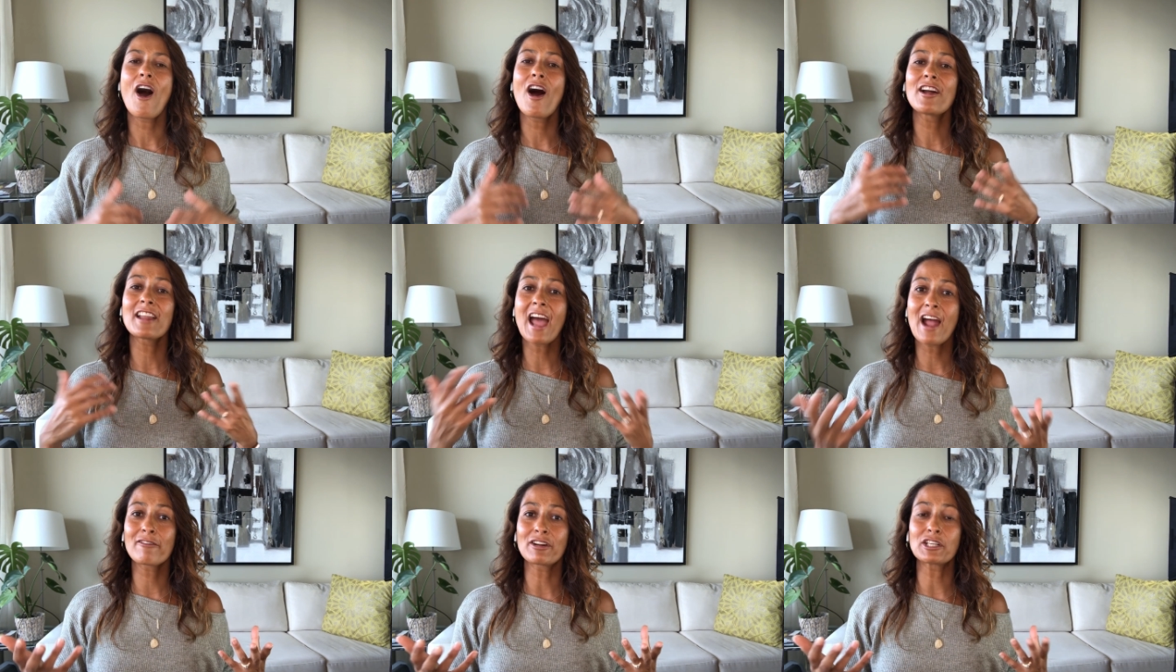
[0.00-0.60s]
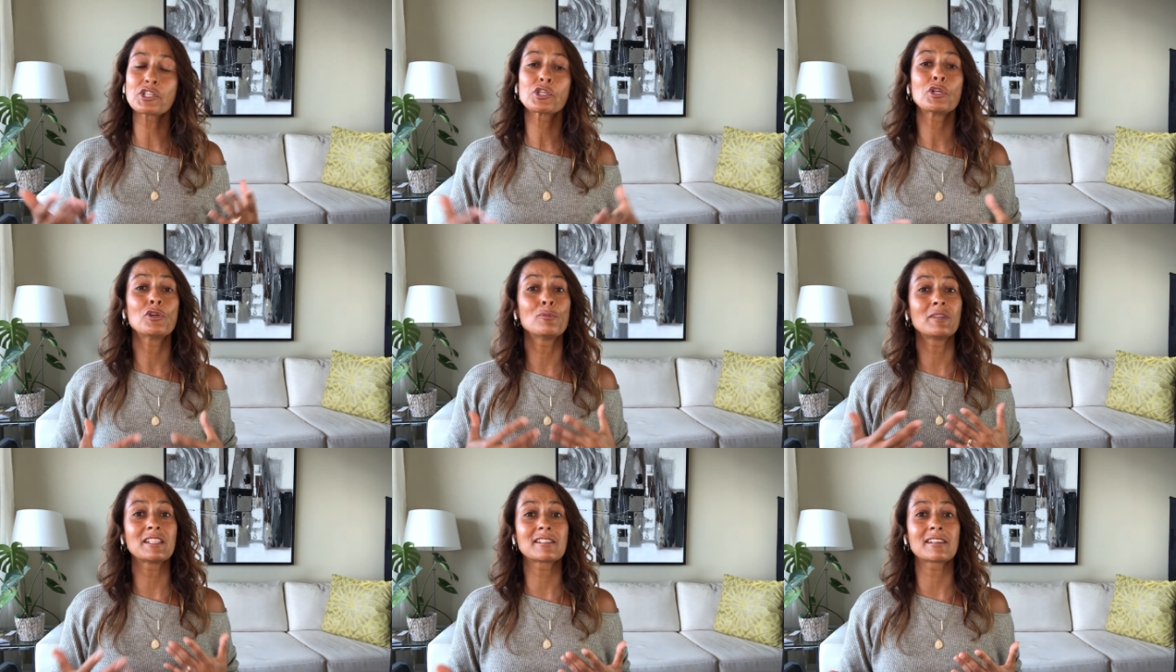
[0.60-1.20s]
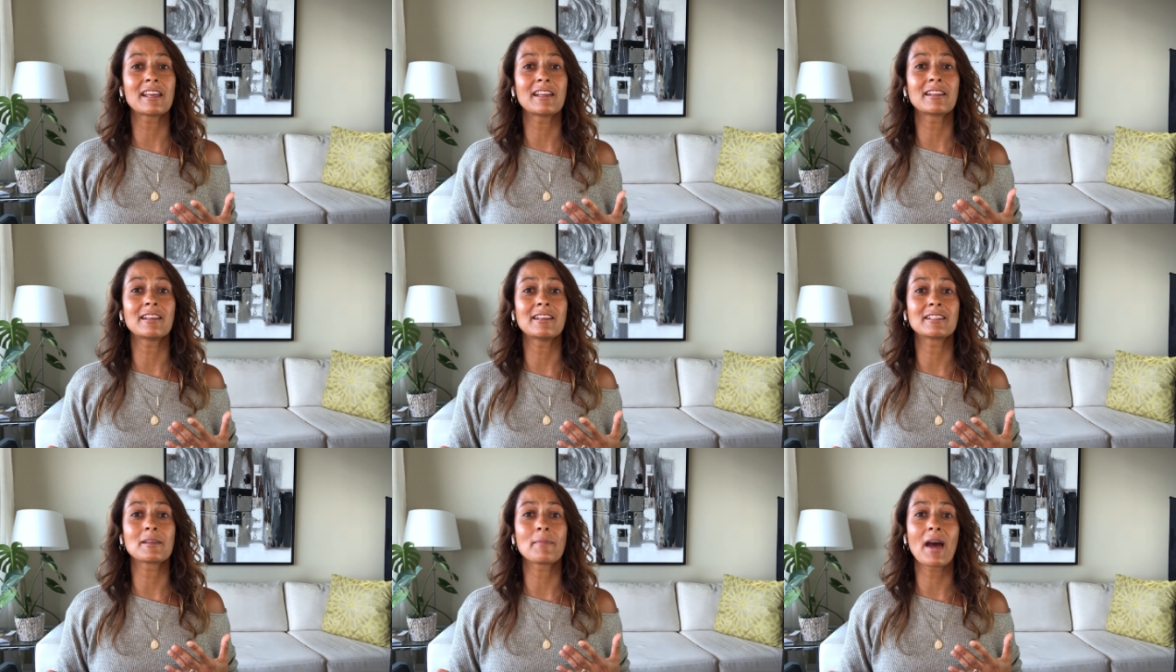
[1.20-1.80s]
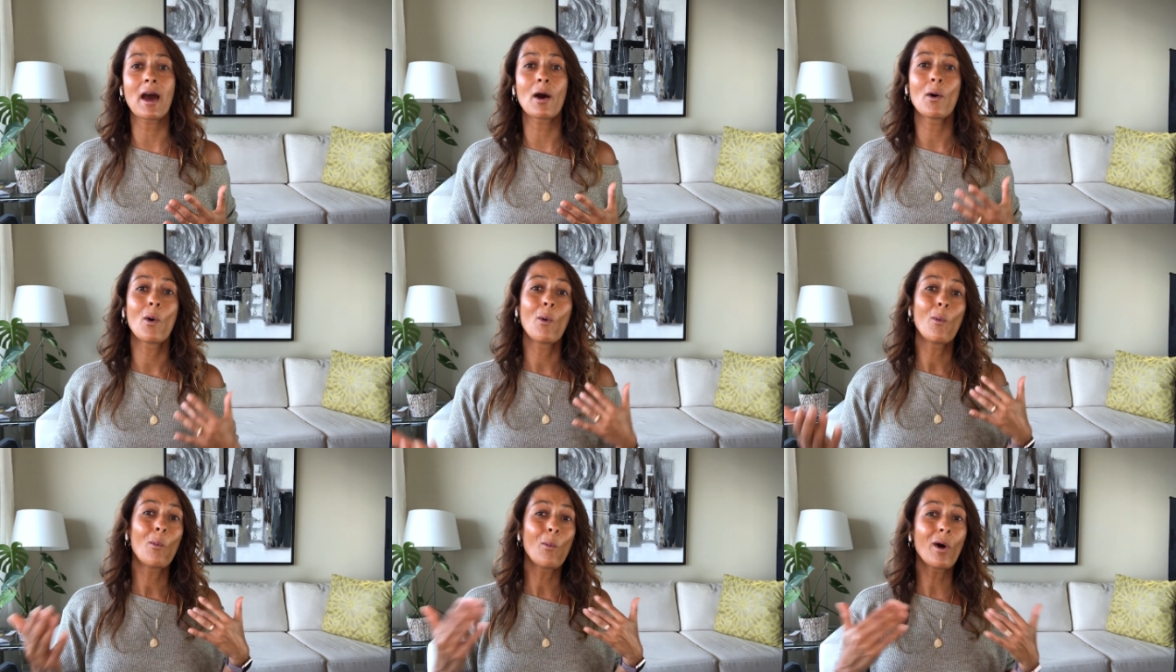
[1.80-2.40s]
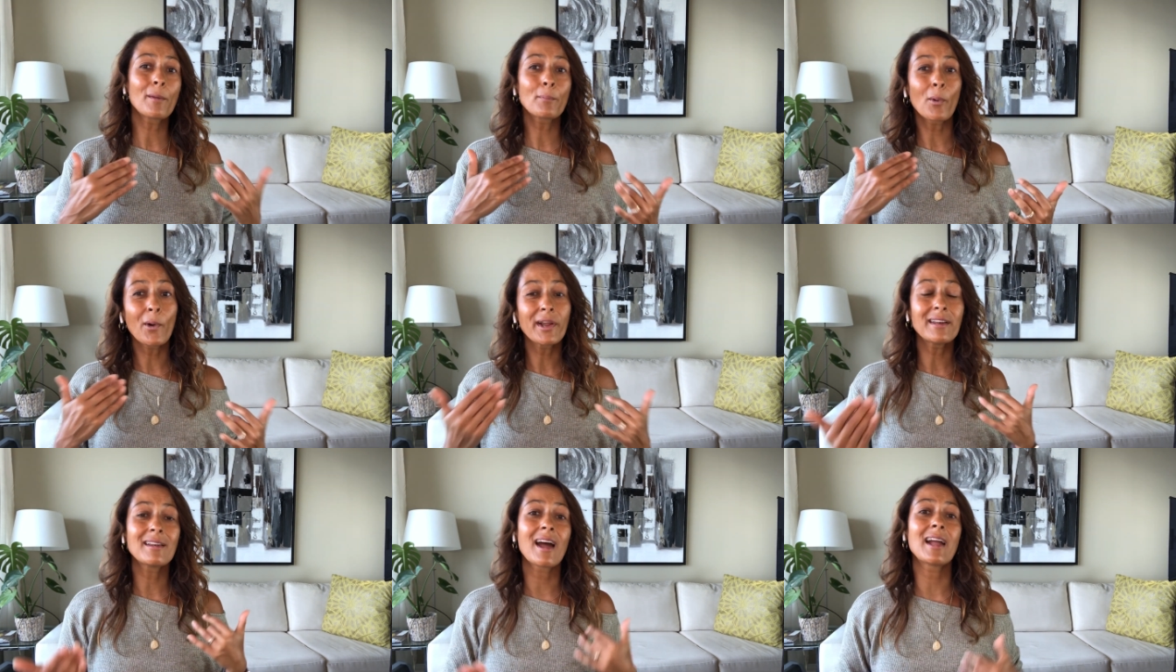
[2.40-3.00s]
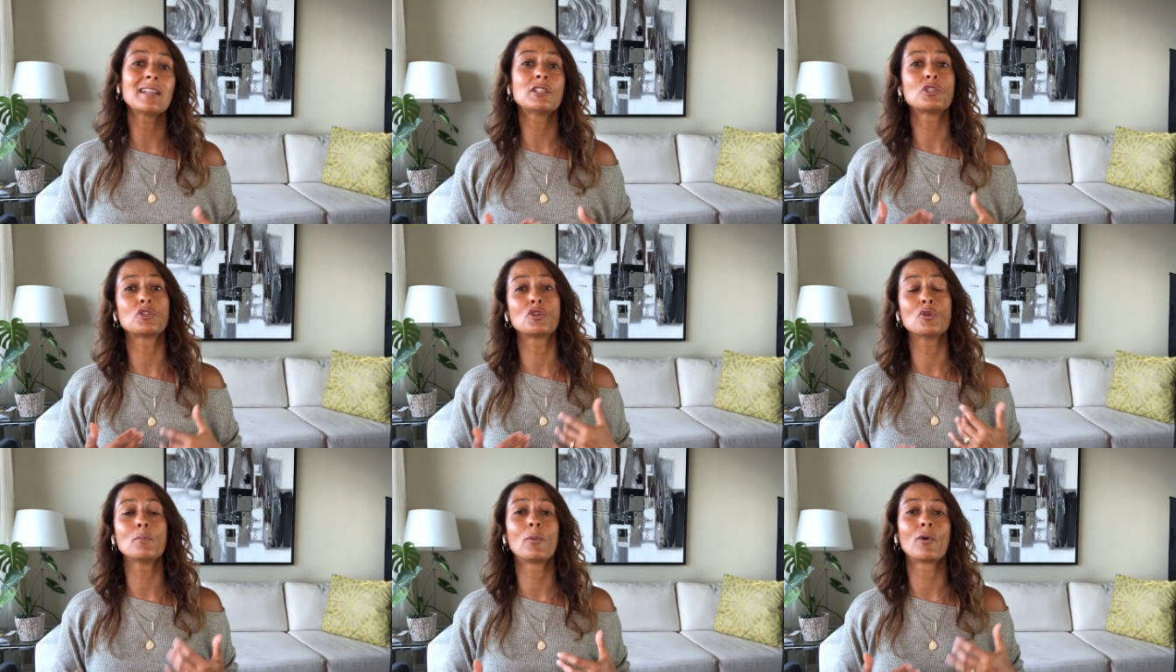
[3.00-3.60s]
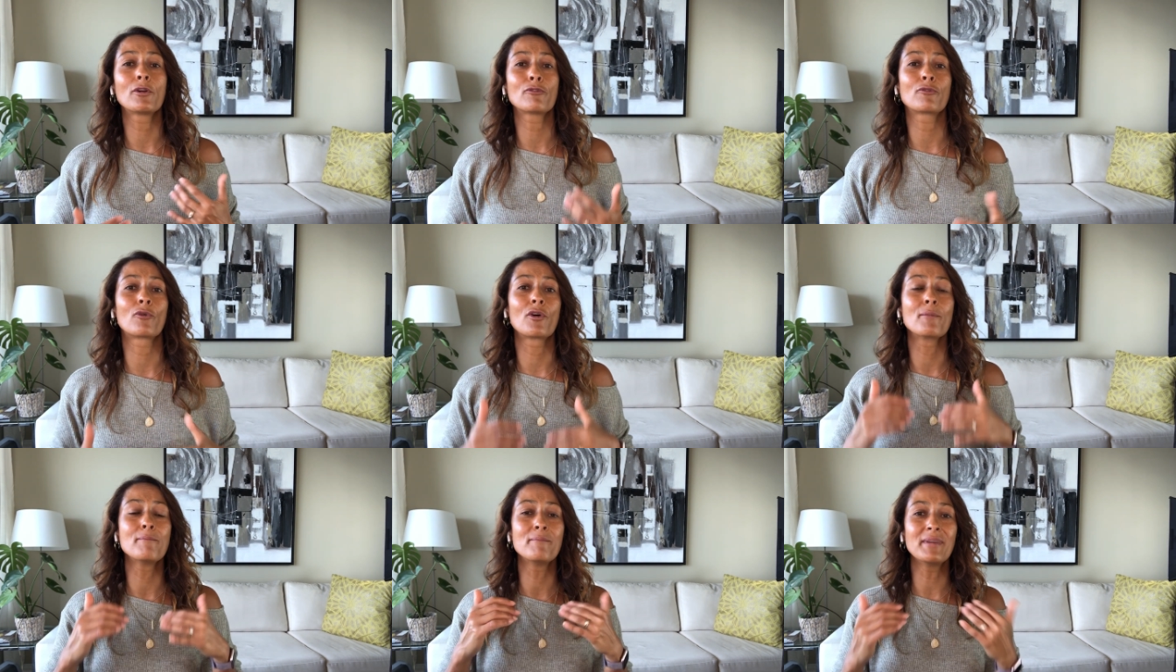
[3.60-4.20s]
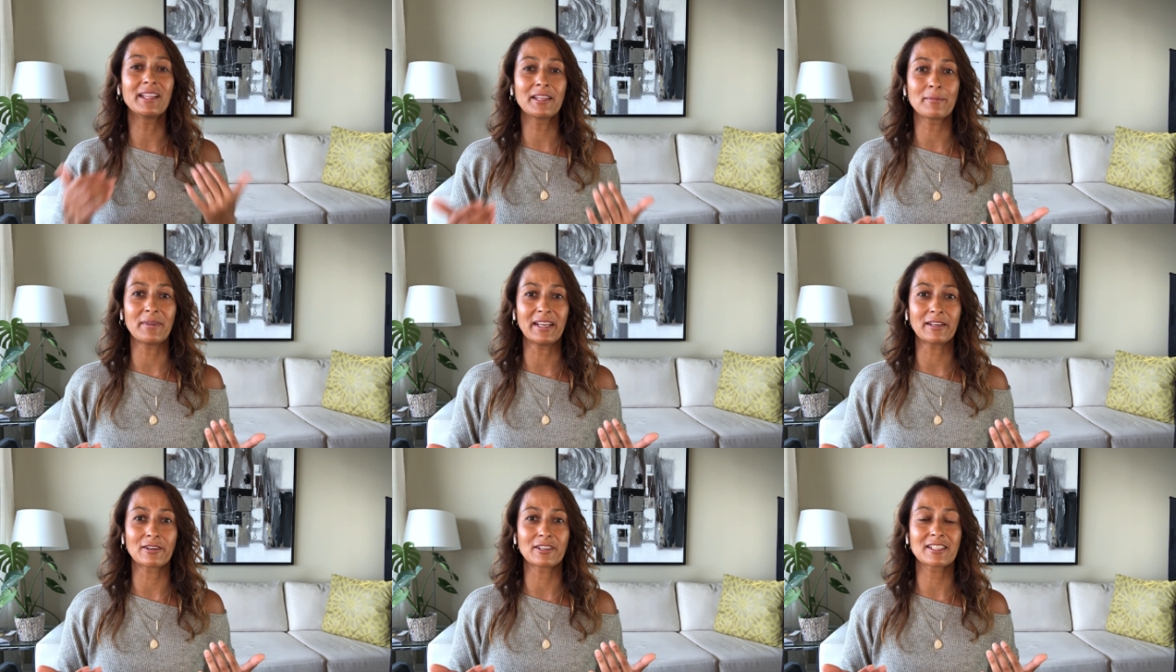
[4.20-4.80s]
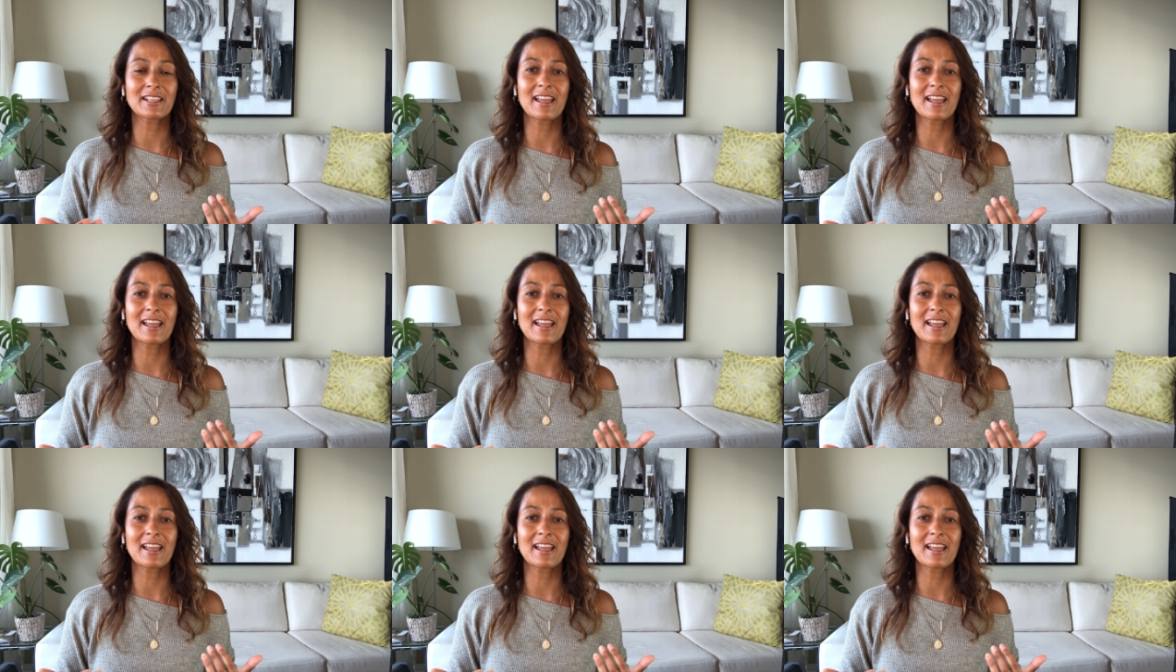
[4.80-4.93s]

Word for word: On average, human skin is about 1.9 to 2.4 millimeters,